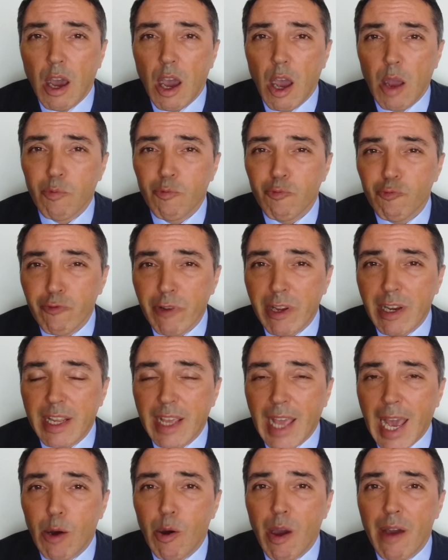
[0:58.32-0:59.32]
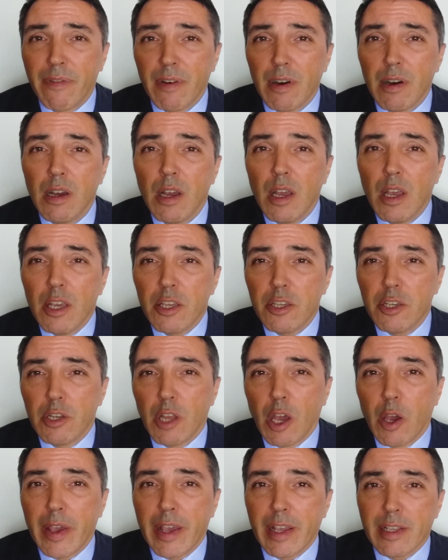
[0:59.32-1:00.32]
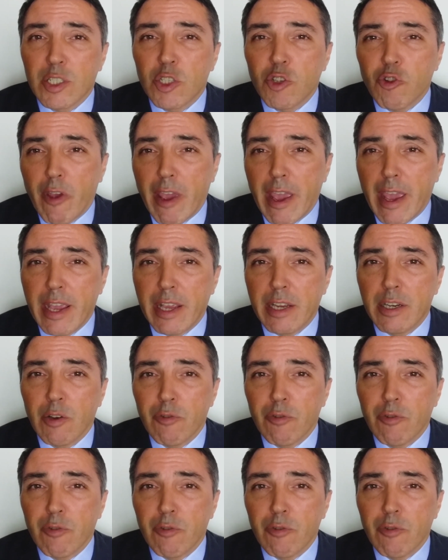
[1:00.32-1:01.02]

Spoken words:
Really, however, you know, it's trade,